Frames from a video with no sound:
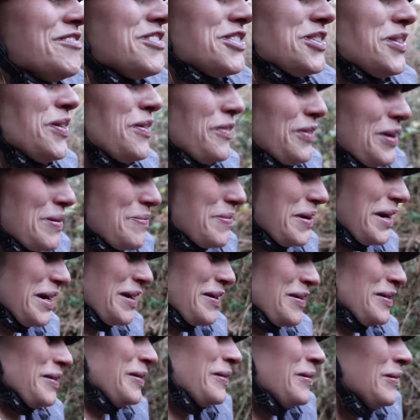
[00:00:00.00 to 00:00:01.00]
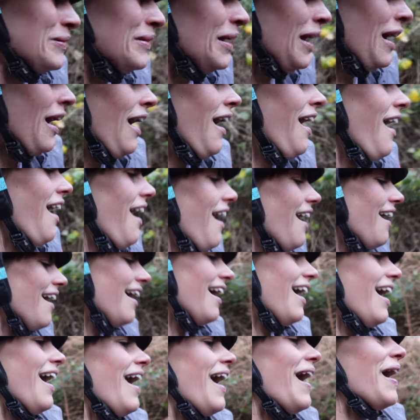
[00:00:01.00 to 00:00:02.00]
Sorry, Wiggle.
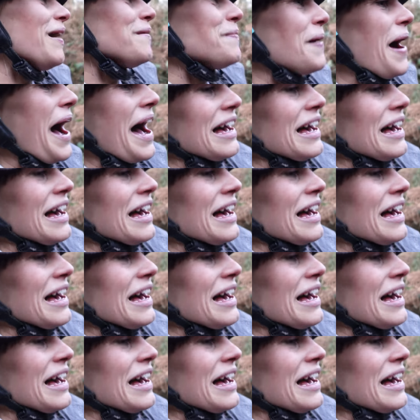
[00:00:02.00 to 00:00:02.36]
Oh, but